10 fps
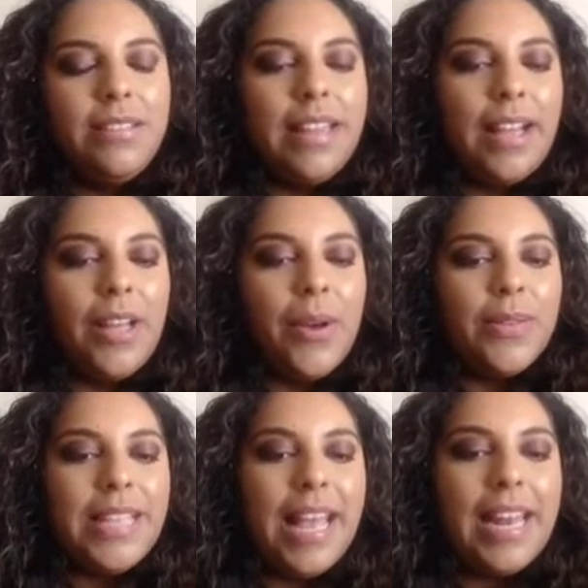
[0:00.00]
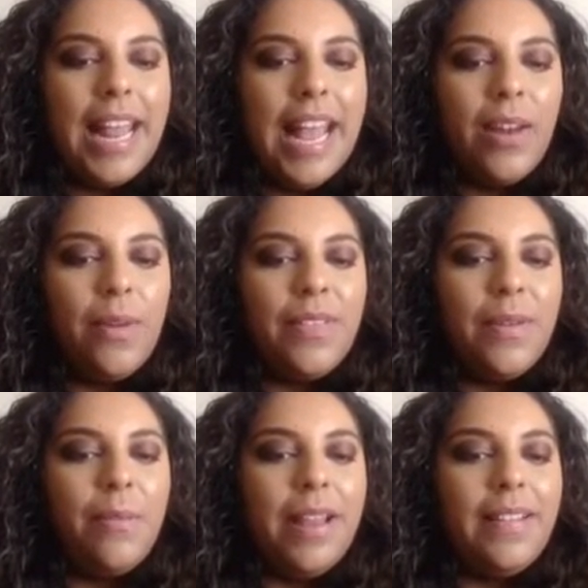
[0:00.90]
that goes hand in hand with the
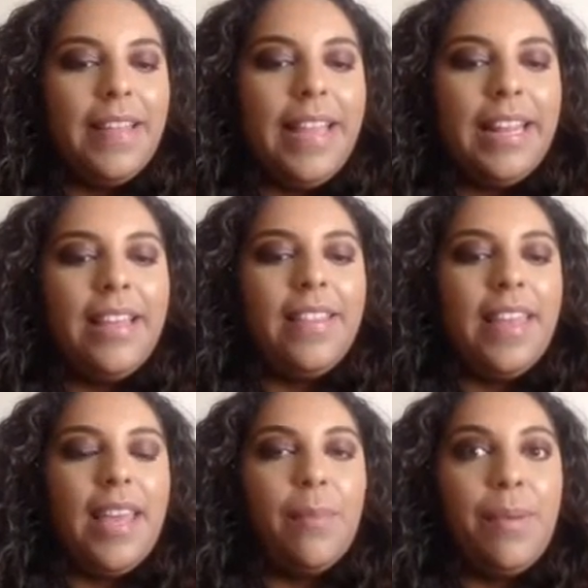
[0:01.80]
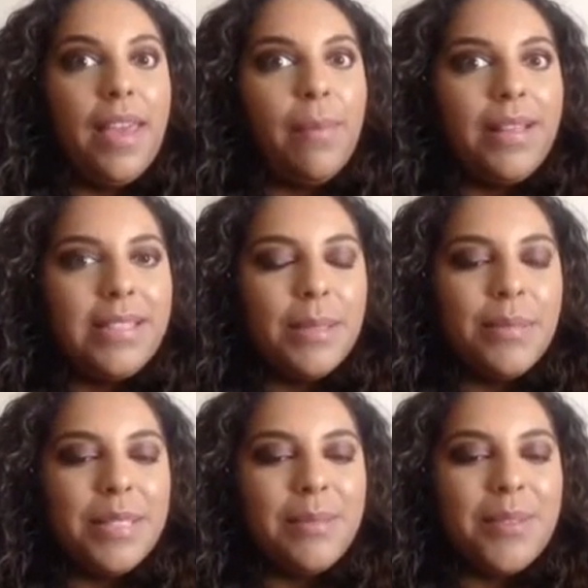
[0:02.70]
regulating the PMS
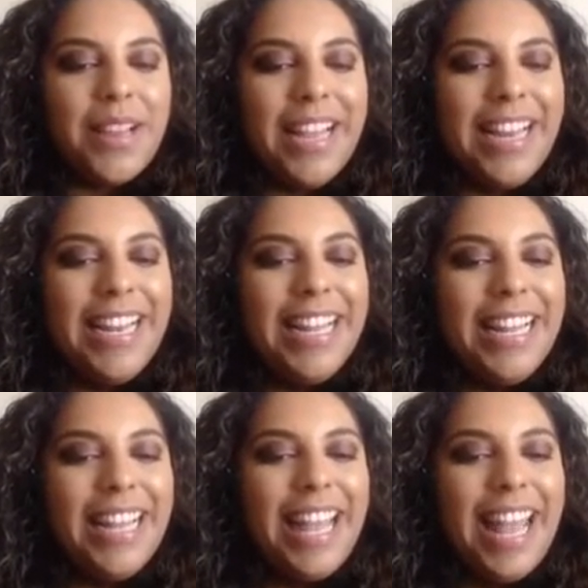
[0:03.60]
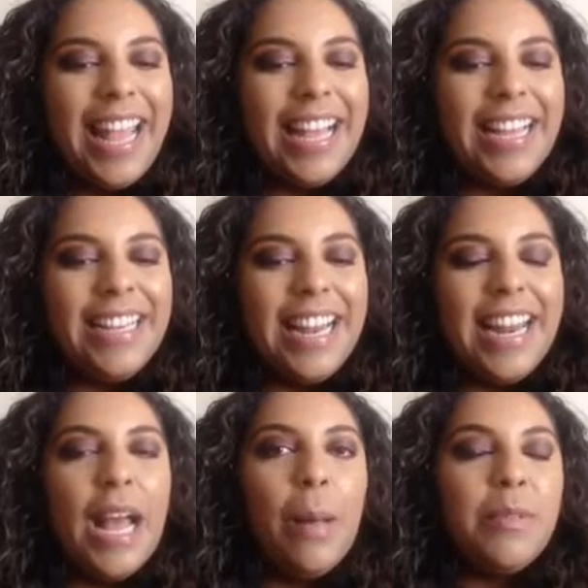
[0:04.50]
symptoms, right? And it
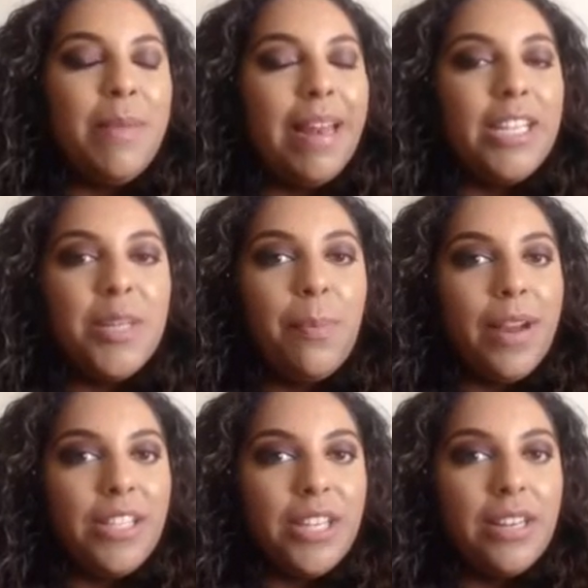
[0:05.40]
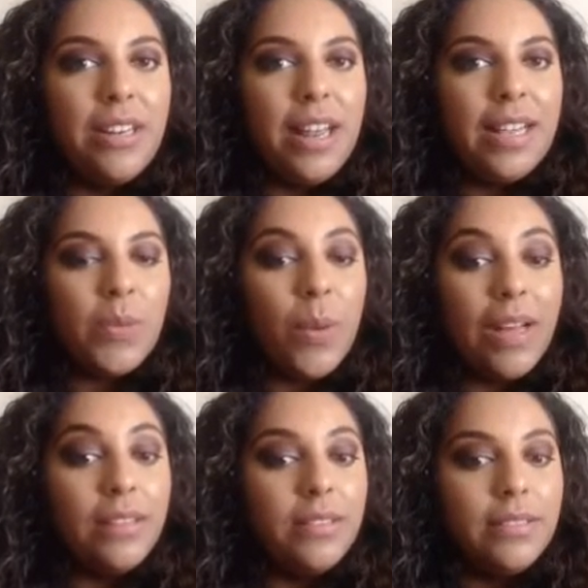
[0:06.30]
helps manage depression as
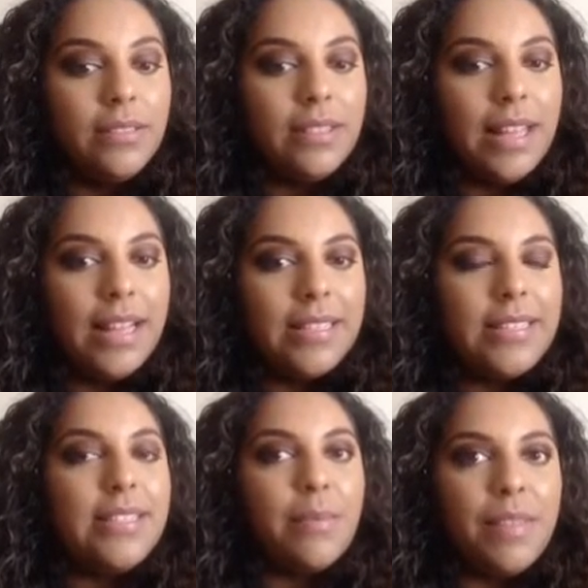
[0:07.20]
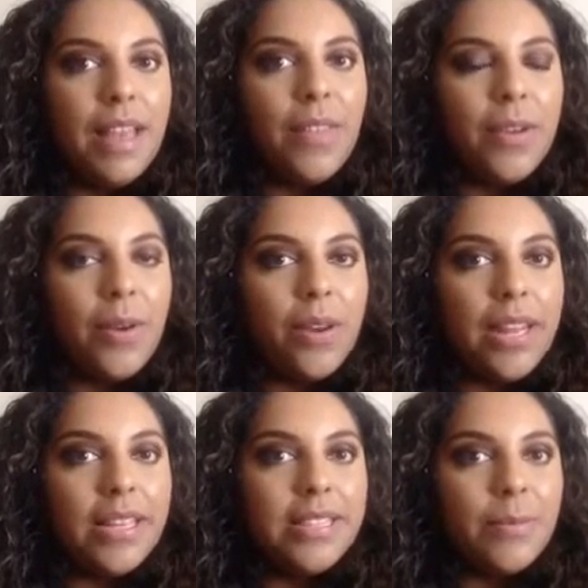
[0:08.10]
well as some of the other
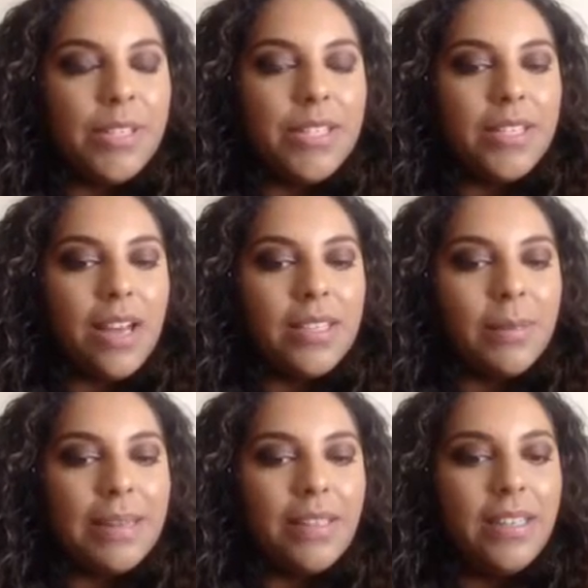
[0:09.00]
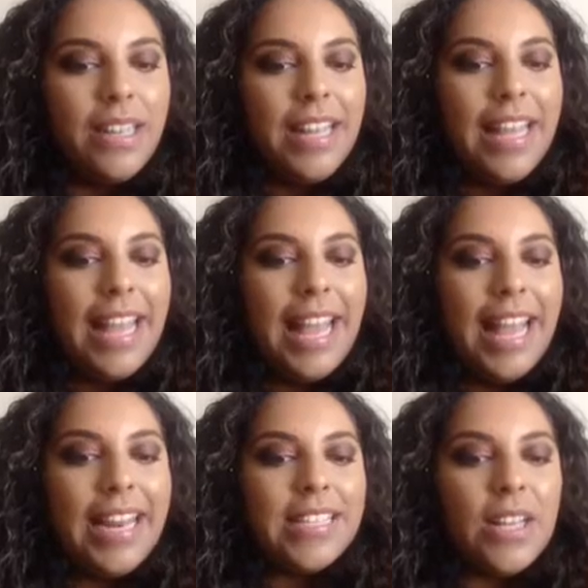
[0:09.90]
ingredients that we just talked about.
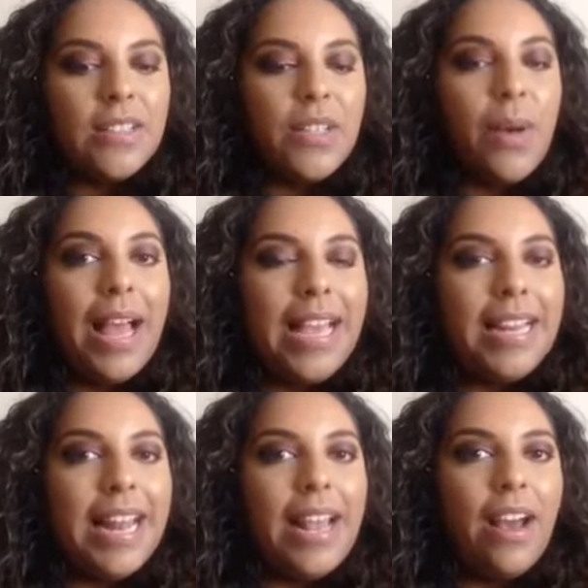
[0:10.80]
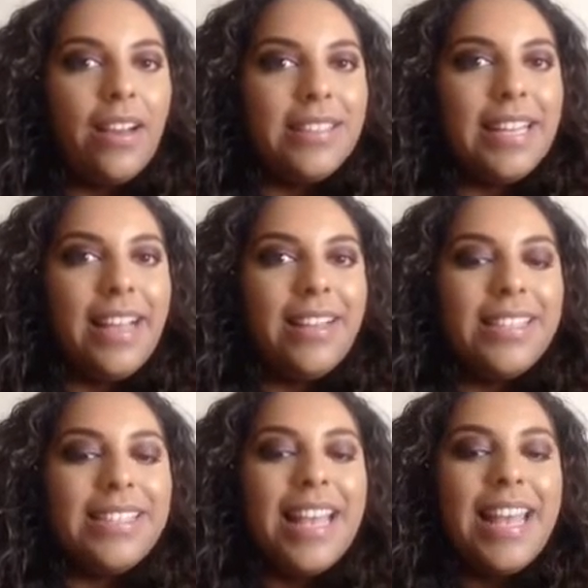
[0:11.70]
And it's also high in antioxidants,